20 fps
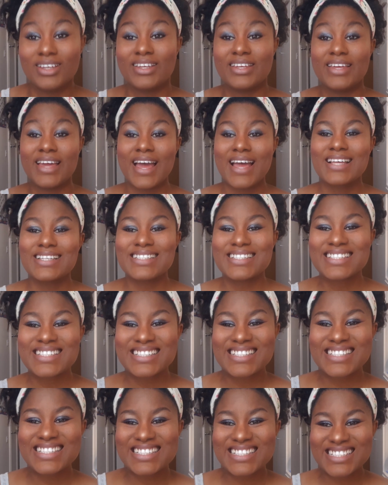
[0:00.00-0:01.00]

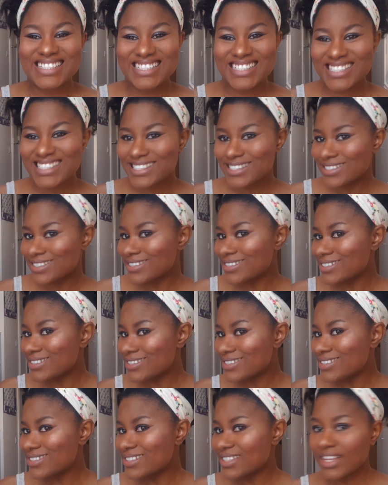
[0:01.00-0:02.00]

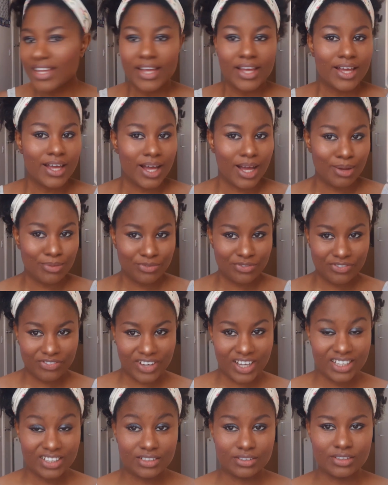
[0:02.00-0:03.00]
Yes! And
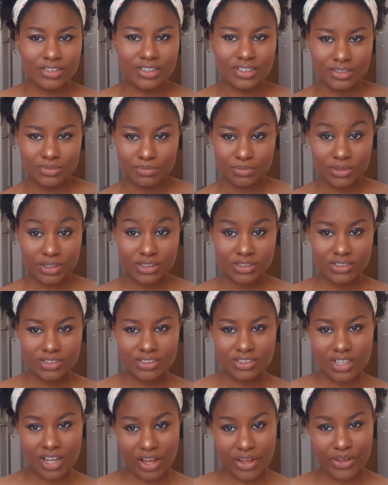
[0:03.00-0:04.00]
finally, Miss
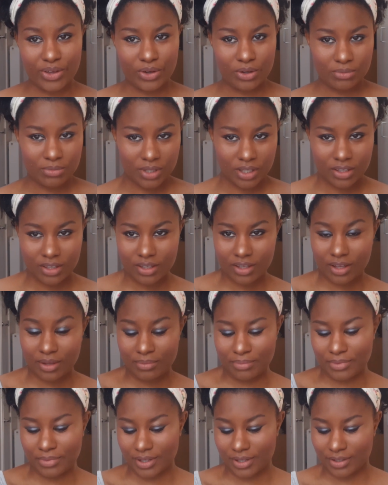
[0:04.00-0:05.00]
Naomi
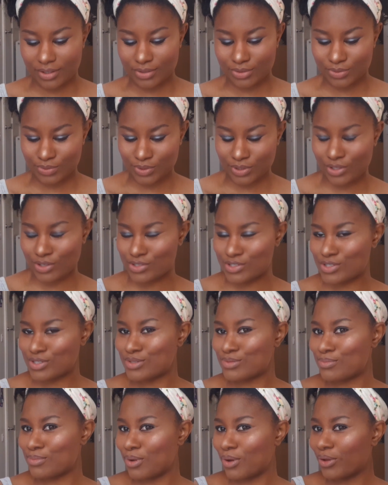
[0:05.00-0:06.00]
Campbell with a
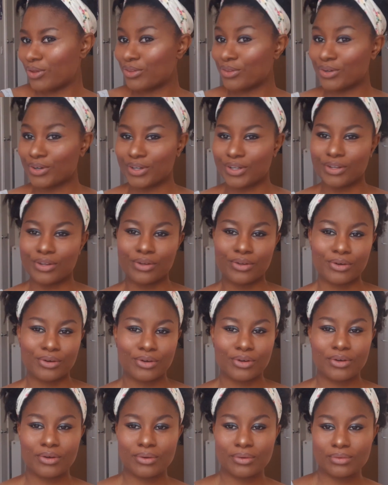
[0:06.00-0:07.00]
smothering
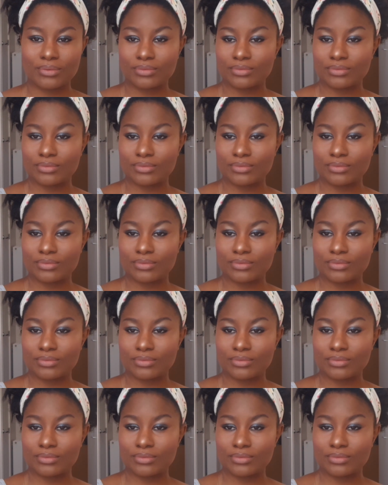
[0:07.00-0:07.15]
look.